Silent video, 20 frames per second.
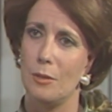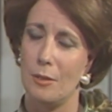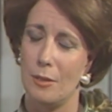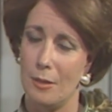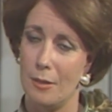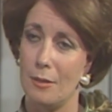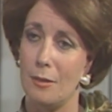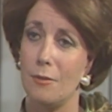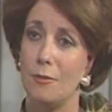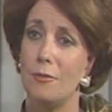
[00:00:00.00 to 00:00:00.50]

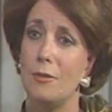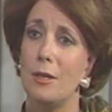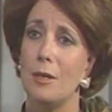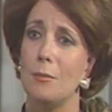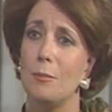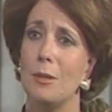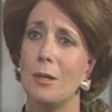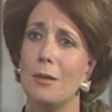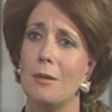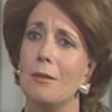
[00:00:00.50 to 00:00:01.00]
in the very
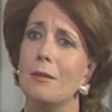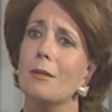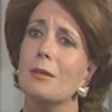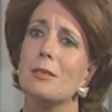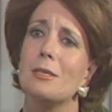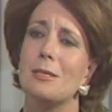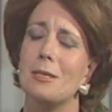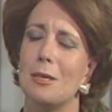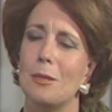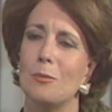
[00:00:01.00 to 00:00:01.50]
big
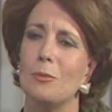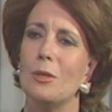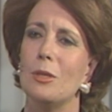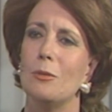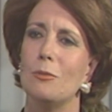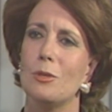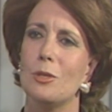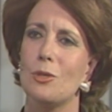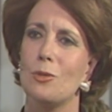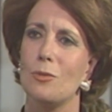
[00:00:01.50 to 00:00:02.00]
ceremony
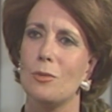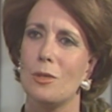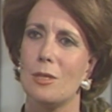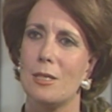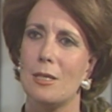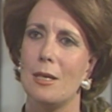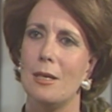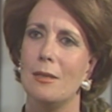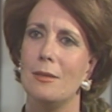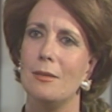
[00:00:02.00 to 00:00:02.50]
which
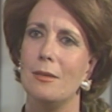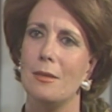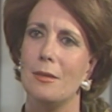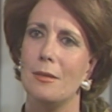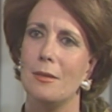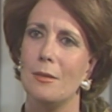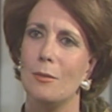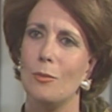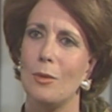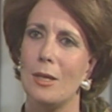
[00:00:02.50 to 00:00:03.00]
was held
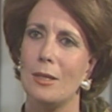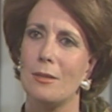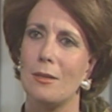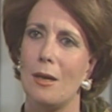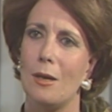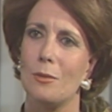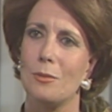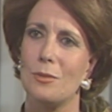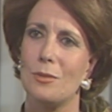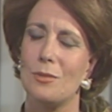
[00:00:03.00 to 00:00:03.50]
in the White
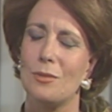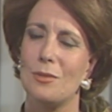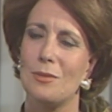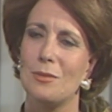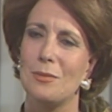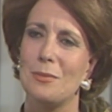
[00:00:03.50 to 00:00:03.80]
House.